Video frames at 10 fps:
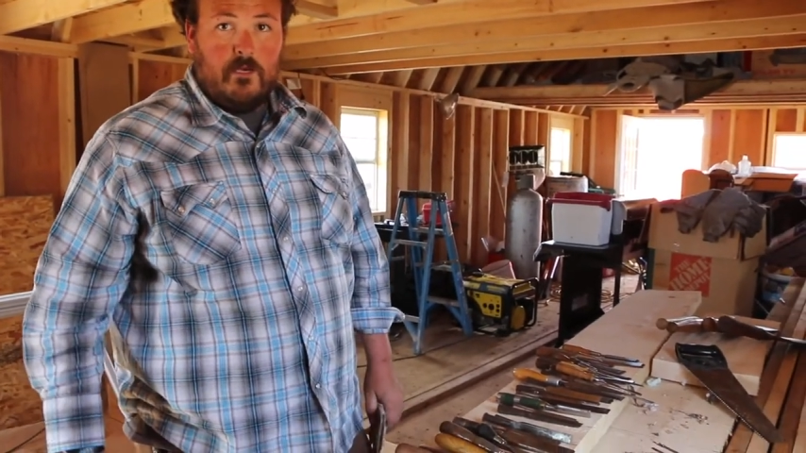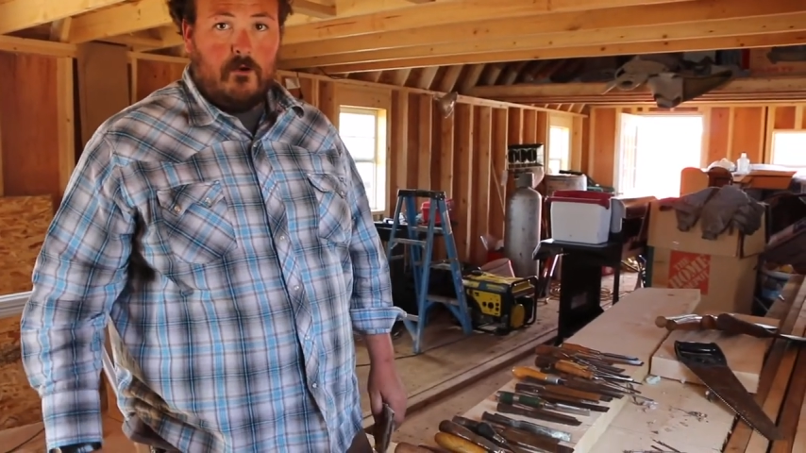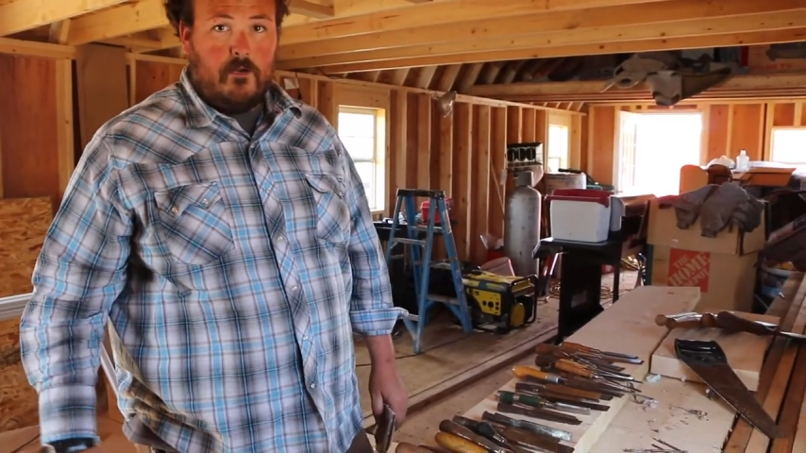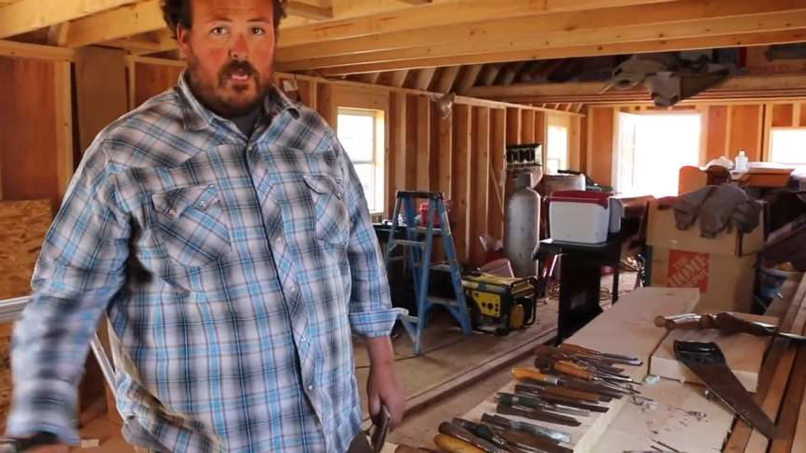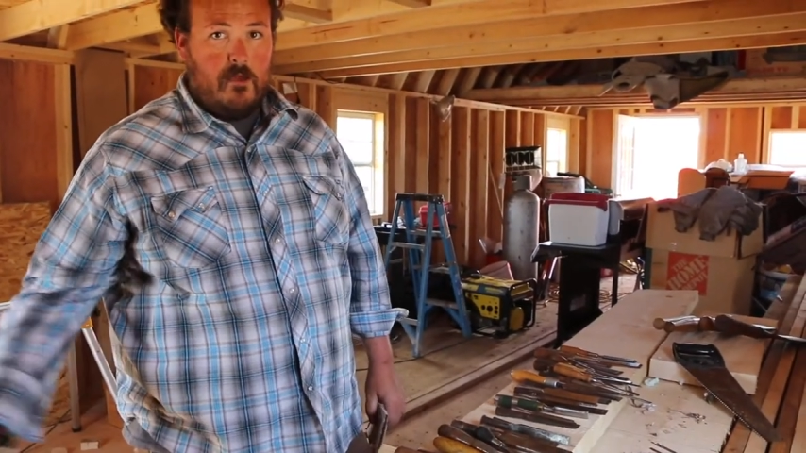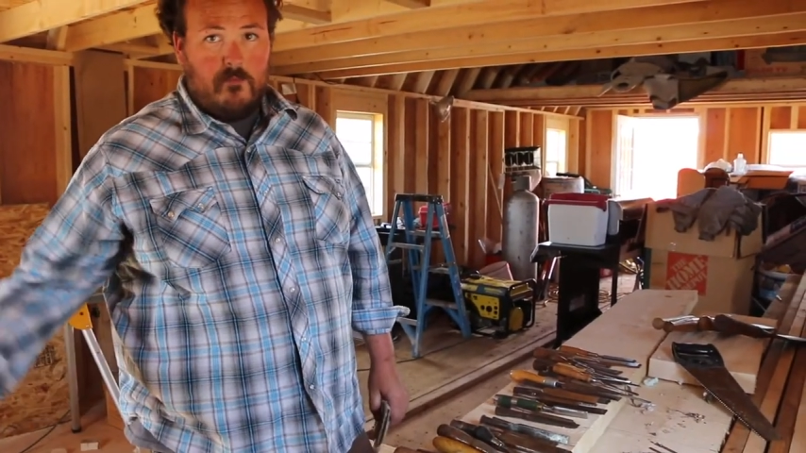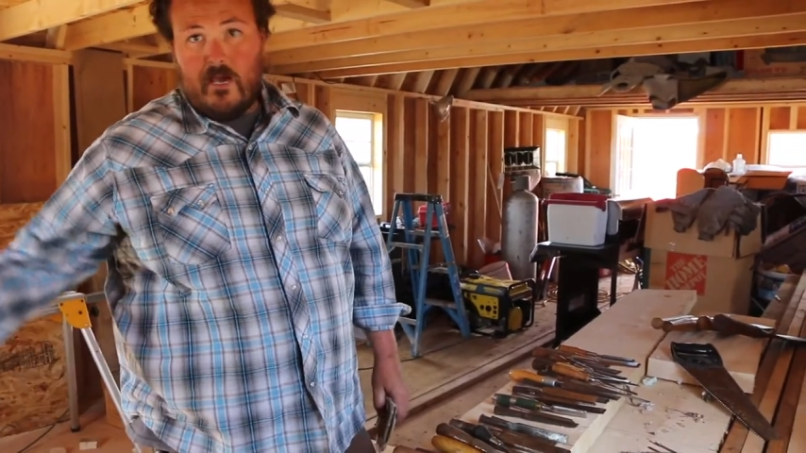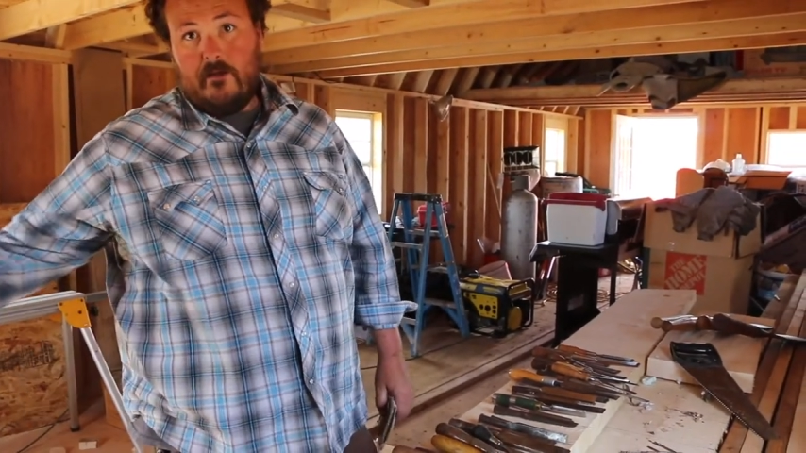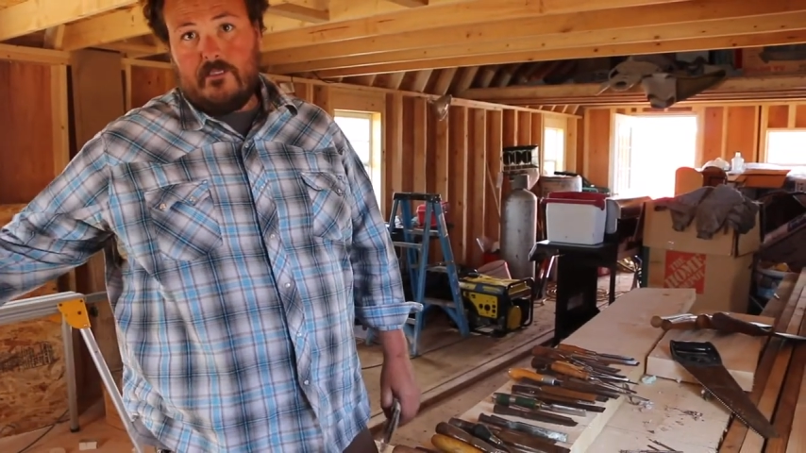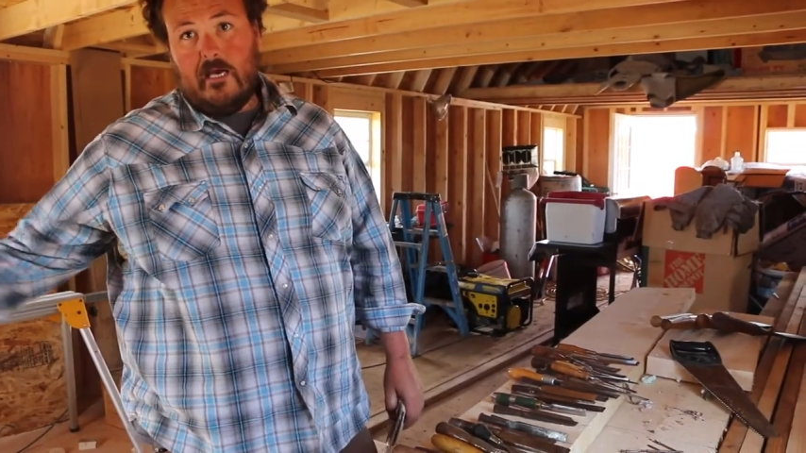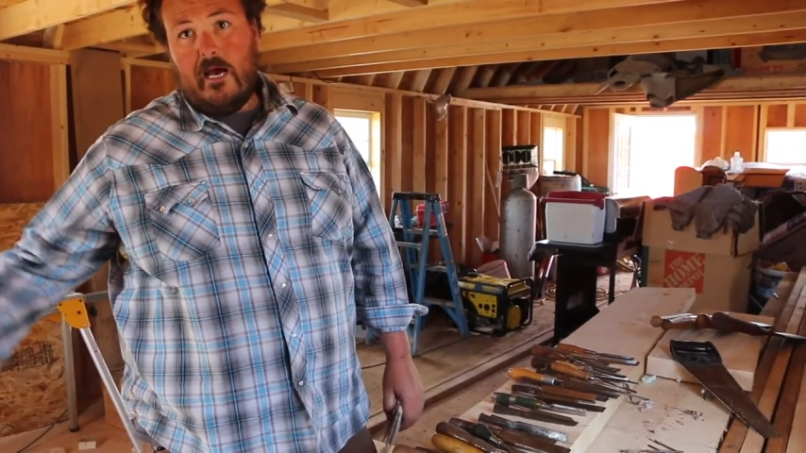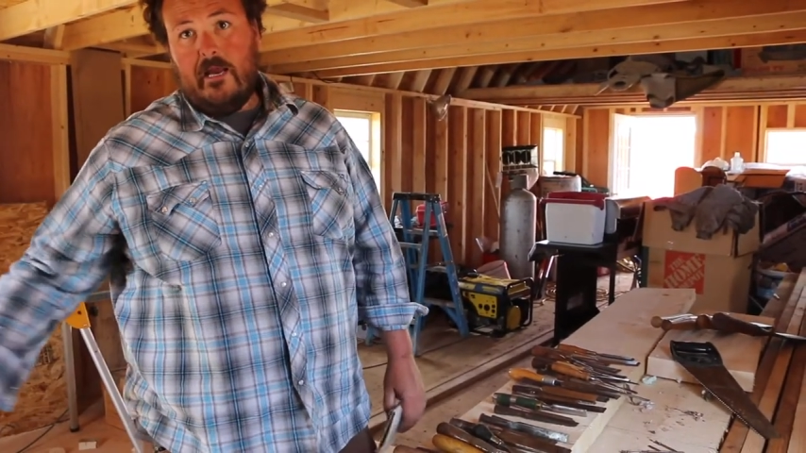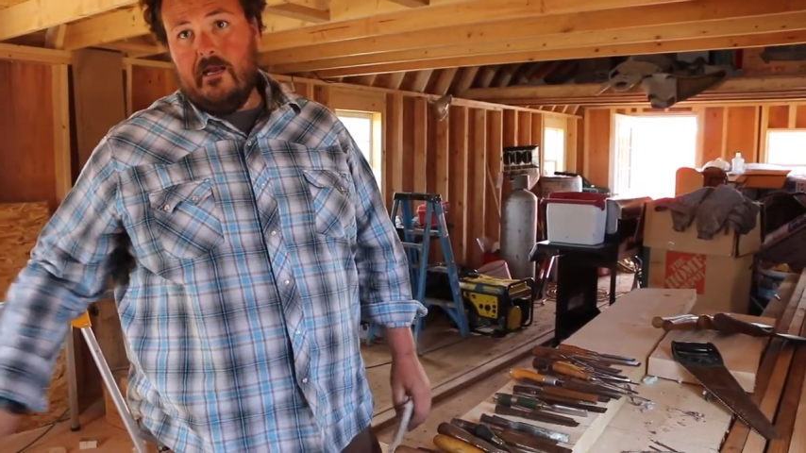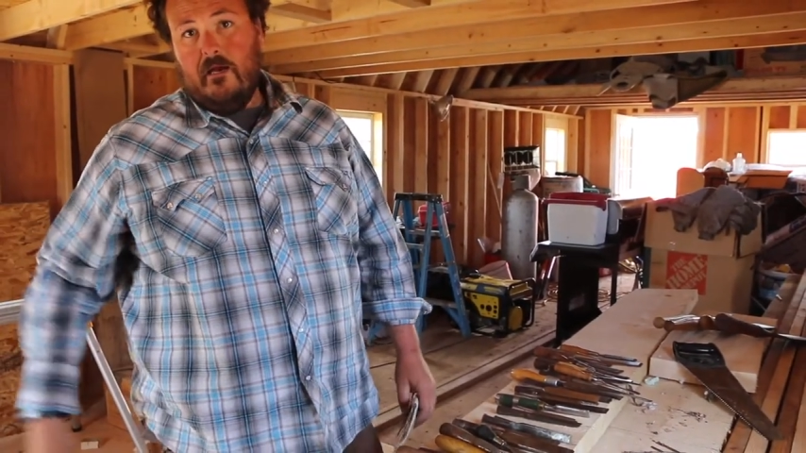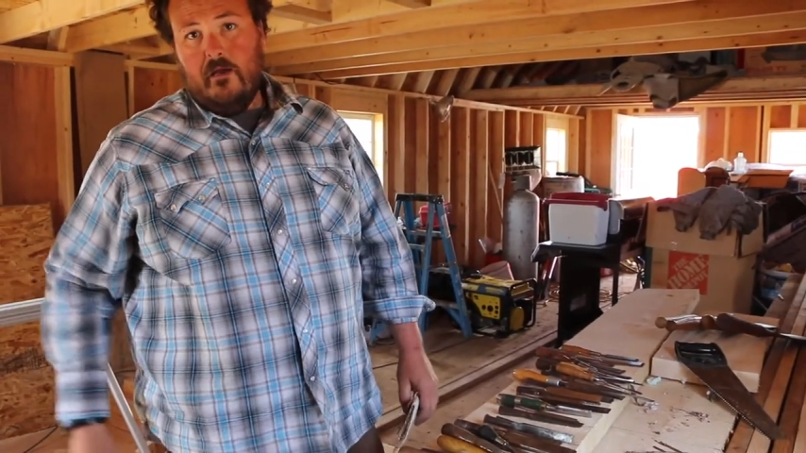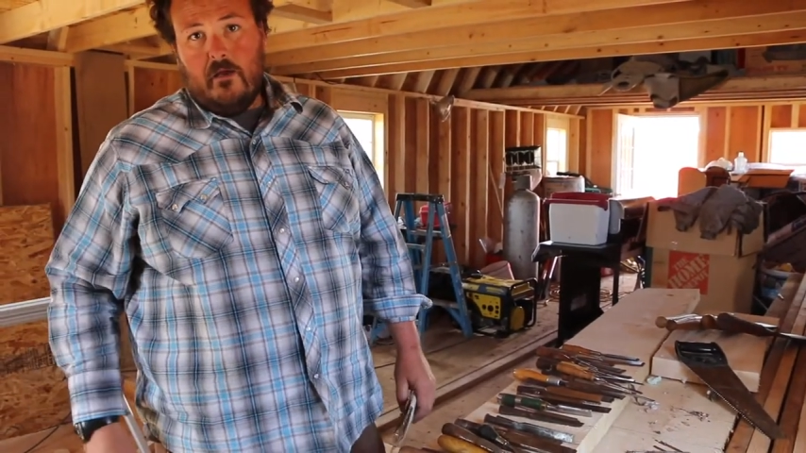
you can't be outside.